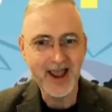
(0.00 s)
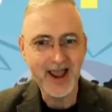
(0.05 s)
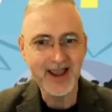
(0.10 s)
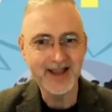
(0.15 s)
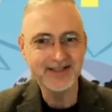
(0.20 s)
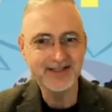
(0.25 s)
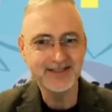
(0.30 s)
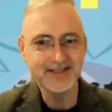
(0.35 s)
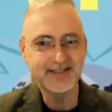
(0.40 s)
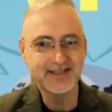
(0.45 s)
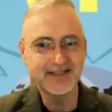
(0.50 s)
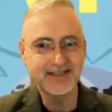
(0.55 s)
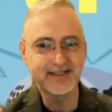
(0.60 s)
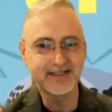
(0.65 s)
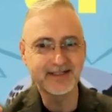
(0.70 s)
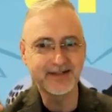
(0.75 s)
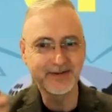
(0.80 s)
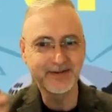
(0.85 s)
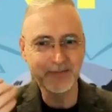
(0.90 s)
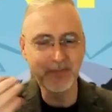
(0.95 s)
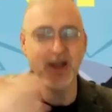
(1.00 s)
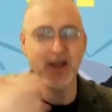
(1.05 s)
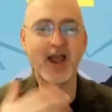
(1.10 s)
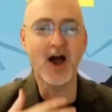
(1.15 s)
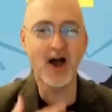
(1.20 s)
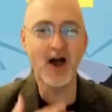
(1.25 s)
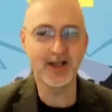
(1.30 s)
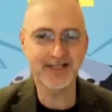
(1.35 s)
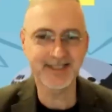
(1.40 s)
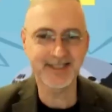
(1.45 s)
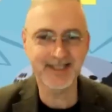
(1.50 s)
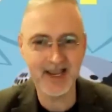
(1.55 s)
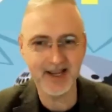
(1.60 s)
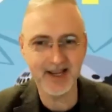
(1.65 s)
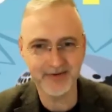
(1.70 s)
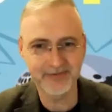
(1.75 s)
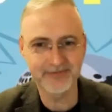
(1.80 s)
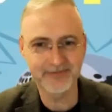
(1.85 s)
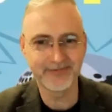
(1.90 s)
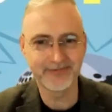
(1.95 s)
And my heart
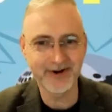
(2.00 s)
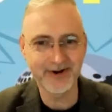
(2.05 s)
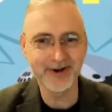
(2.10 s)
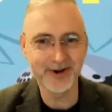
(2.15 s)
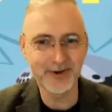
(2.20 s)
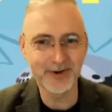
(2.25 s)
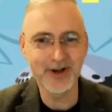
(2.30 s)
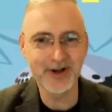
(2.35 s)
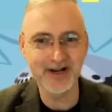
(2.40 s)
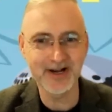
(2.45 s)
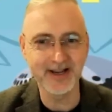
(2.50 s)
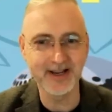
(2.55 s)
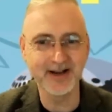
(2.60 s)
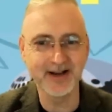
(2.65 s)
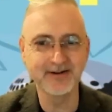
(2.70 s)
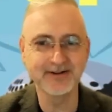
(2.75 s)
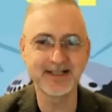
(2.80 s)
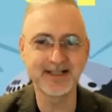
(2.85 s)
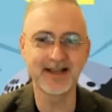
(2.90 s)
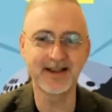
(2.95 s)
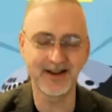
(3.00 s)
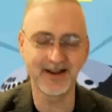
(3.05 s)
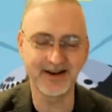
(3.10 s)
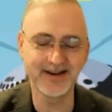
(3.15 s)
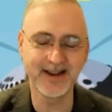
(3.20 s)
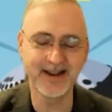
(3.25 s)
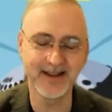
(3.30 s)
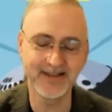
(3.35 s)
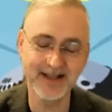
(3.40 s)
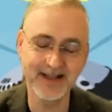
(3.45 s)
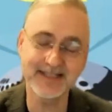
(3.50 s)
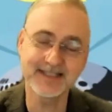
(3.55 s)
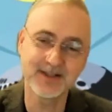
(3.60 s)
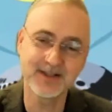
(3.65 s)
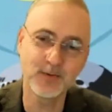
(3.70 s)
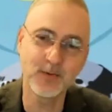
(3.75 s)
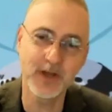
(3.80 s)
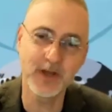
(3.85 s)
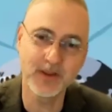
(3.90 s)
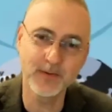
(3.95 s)
sank very quickly. And I was like, yeah,
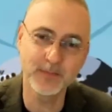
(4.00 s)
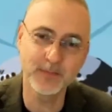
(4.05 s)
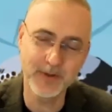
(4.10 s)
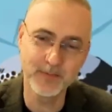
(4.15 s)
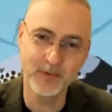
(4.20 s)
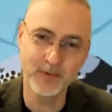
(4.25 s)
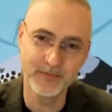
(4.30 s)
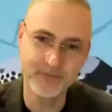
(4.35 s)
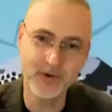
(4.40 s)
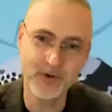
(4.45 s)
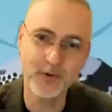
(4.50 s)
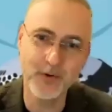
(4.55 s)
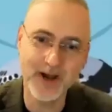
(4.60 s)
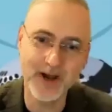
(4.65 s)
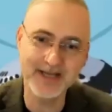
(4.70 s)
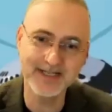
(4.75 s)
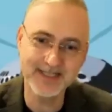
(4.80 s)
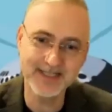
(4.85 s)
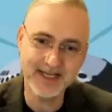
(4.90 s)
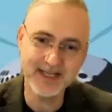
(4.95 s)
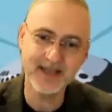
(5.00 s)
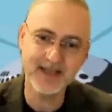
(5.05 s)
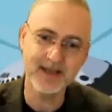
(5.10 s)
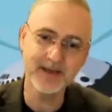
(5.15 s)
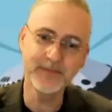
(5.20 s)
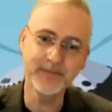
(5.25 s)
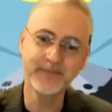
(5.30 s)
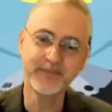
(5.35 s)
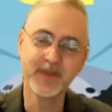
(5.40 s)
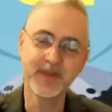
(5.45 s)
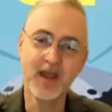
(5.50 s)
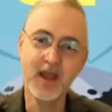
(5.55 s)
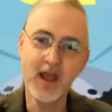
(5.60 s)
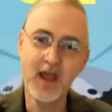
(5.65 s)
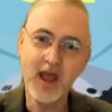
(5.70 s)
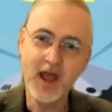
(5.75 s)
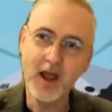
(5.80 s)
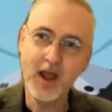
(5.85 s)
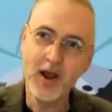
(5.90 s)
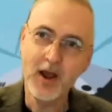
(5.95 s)
that's the way that people view IT.
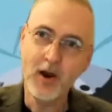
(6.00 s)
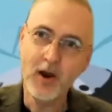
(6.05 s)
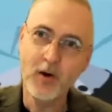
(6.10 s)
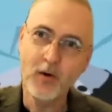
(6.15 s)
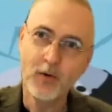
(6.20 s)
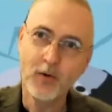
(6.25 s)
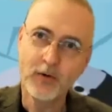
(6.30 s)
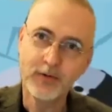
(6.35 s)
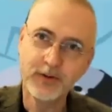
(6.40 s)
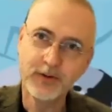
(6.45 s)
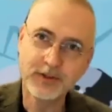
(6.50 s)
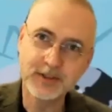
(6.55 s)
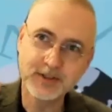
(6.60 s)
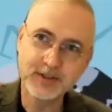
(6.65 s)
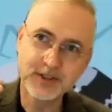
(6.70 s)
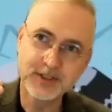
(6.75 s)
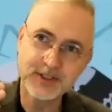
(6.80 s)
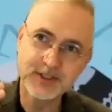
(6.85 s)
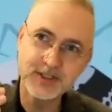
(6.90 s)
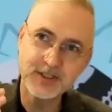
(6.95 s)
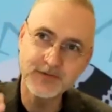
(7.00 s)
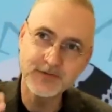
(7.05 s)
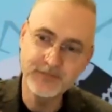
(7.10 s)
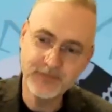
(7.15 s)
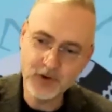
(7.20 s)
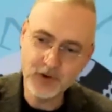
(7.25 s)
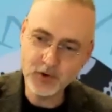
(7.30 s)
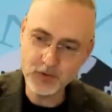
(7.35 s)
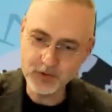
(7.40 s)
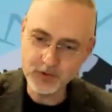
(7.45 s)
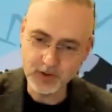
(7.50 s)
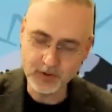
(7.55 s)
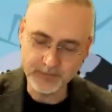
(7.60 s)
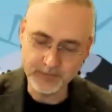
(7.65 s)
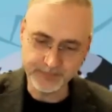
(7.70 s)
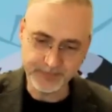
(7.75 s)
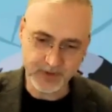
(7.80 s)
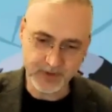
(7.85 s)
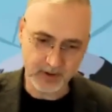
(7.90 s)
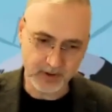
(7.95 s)
There's this view that,
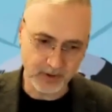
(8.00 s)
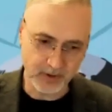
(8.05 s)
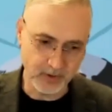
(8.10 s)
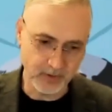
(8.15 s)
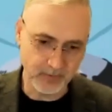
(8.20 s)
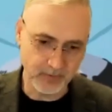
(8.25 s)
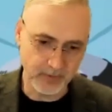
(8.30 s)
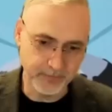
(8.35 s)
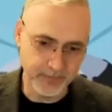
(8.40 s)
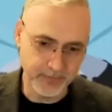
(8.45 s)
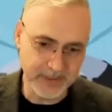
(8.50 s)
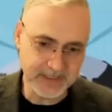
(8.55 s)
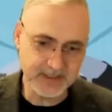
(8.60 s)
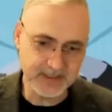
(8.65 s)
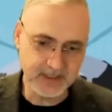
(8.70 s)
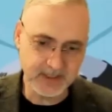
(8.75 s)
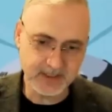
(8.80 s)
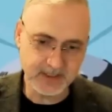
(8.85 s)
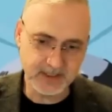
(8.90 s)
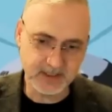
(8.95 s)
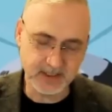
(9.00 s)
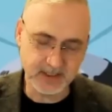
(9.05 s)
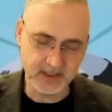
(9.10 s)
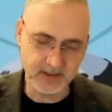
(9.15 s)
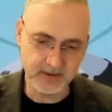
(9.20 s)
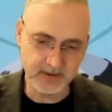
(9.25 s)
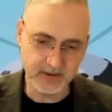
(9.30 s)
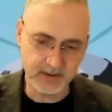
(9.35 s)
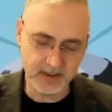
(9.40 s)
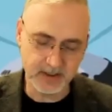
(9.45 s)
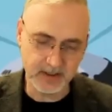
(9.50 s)
business